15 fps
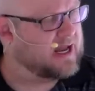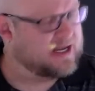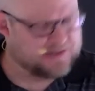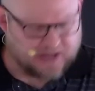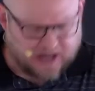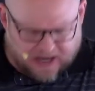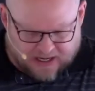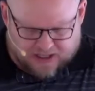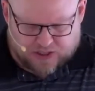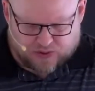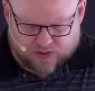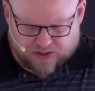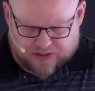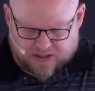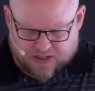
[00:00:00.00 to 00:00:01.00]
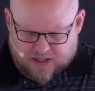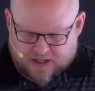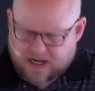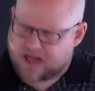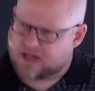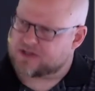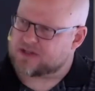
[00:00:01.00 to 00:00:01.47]
as accurate
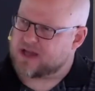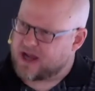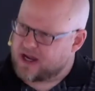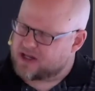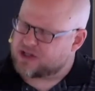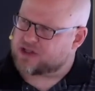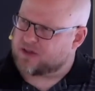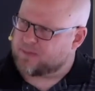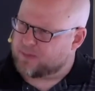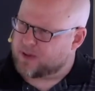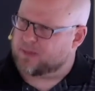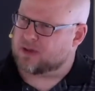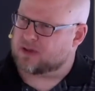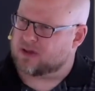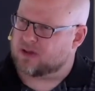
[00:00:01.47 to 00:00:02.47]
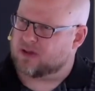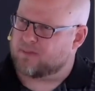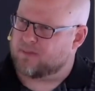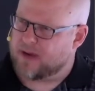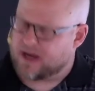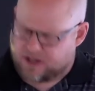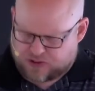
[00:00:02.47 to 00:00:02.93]
as the ancient biblical
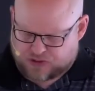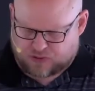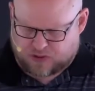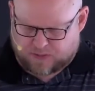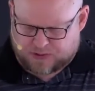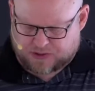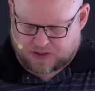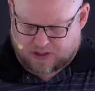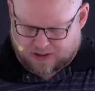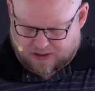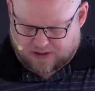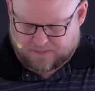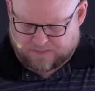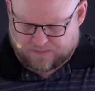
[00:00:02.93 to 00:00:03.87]
manuscripts are.